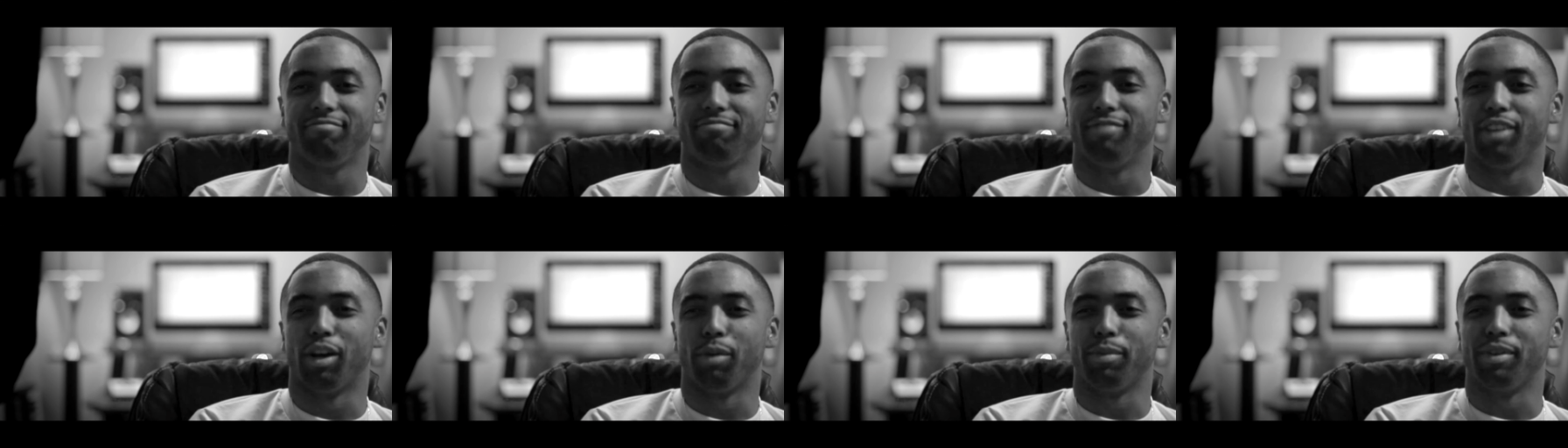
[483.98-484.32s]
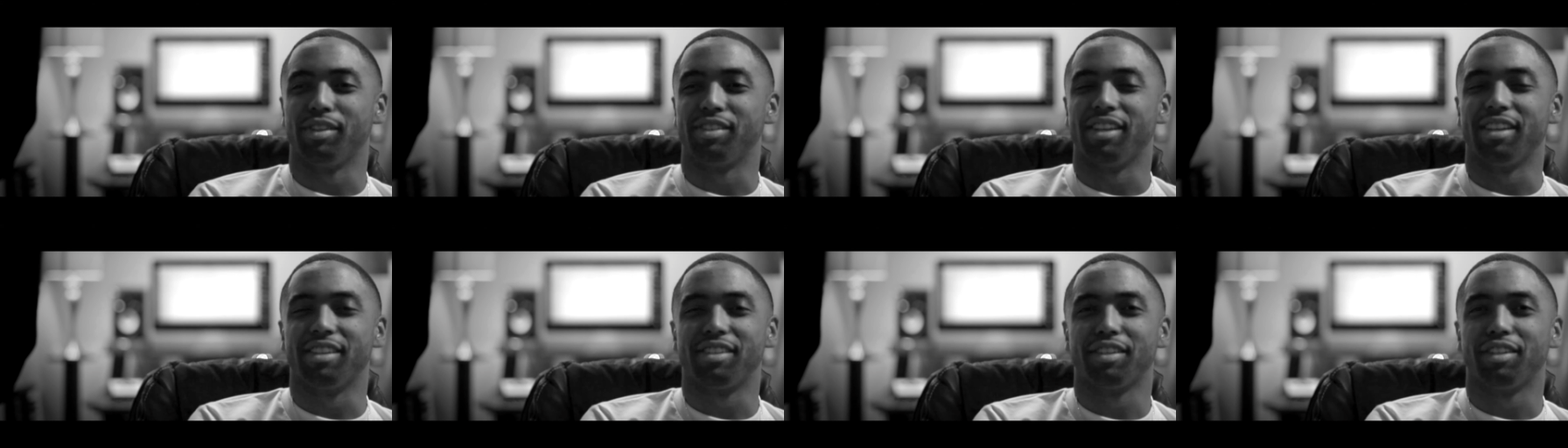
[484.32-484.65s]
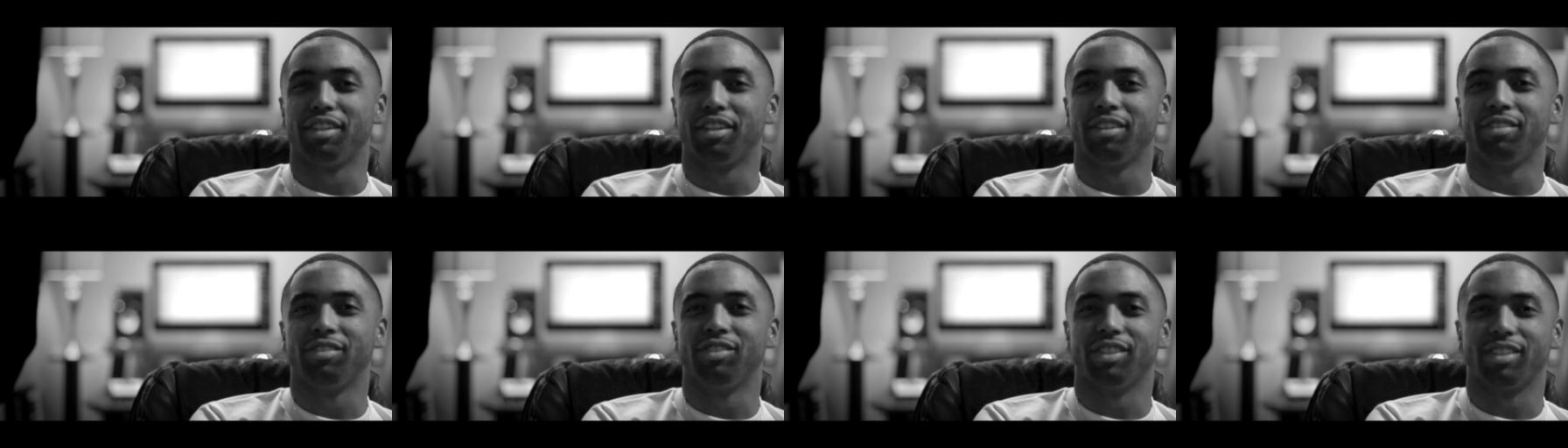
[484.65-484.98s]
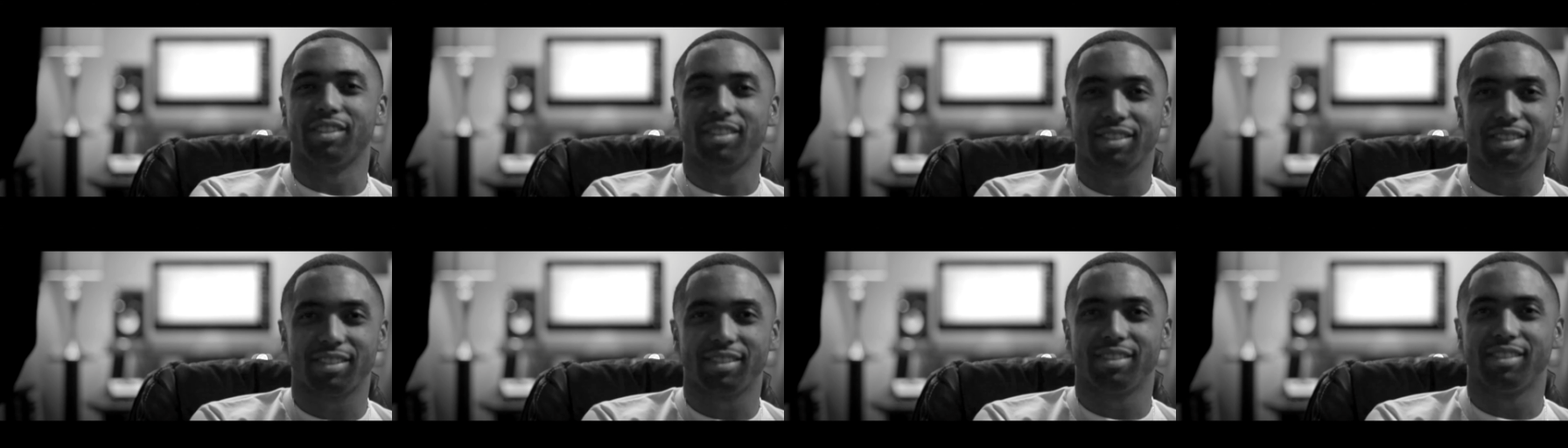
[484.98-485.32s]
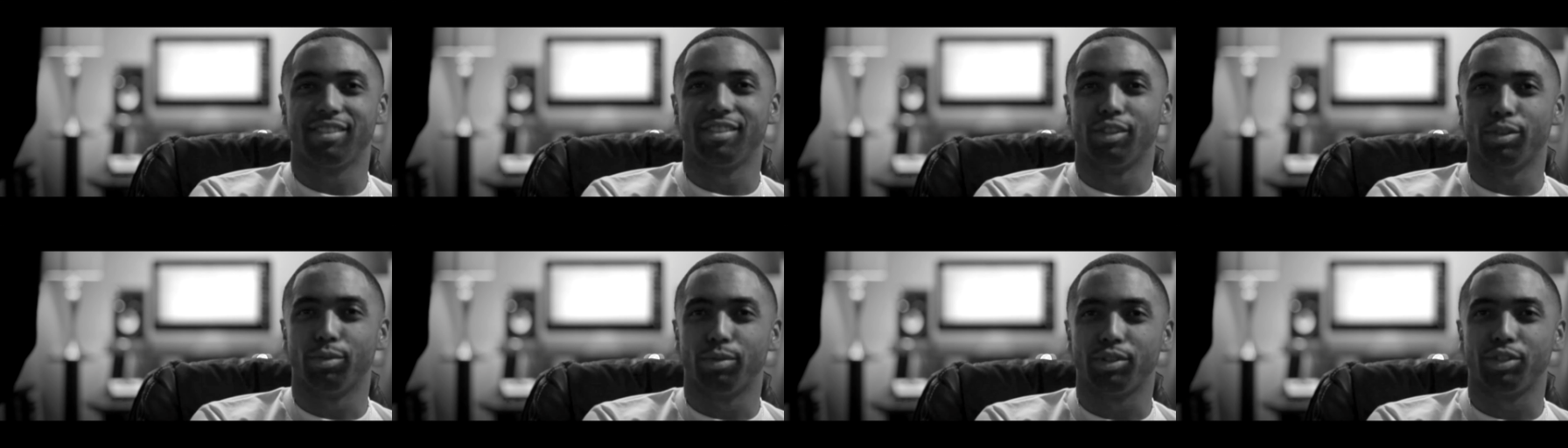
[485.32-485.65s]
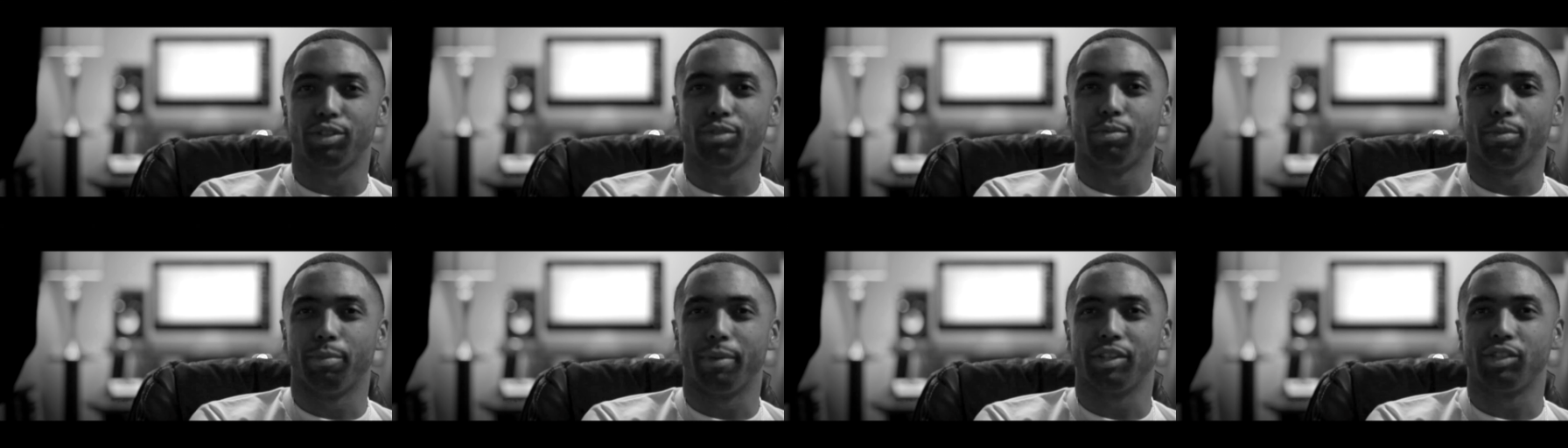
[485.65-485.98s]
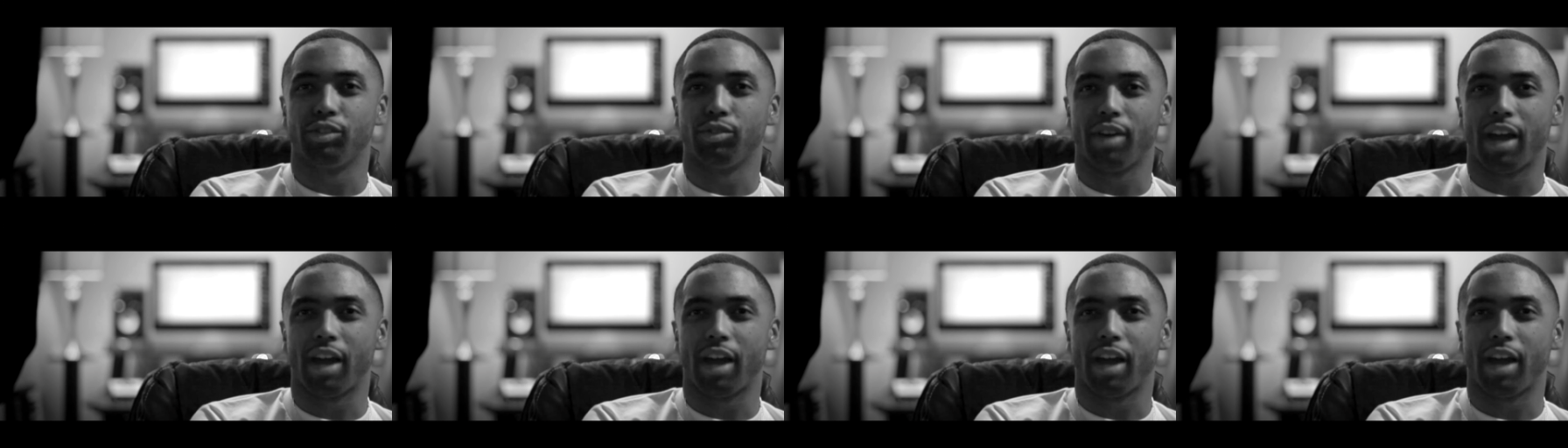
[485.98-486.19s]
don't be sensitive, just do what makes you